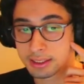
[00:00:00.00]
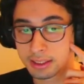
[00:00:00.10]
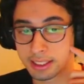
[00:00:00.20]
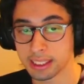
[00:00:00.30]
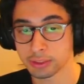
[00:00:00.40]

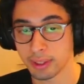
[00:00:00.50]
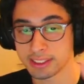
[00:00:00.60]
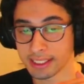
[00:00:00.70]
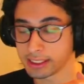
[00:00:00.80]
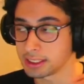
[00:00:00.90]
That's why it's
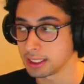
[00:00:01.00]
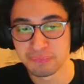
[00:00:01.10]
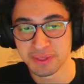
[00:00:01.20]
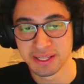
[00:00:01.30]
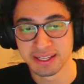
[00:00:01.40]
at C.
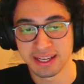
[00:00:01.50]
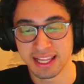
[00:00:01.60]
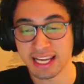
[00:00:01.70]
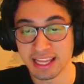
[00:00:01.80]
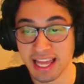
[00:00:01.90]

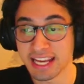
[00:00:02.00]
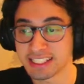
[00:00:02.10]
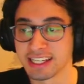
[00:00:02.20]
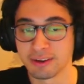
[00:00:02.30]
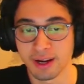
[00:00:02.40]
I liked
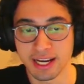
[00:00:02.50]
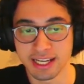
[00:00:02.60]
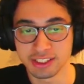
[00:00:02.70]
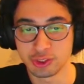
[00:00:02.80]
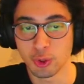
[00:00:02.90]
it, right? I
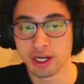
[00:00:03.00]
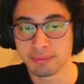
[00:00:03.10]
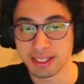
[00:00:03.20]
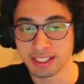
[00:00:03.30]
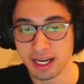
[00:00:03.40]
enjoyed
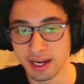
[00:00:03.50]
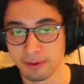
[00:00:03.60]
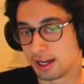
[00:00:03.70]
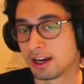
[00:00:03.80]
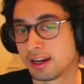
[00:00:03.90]
my time.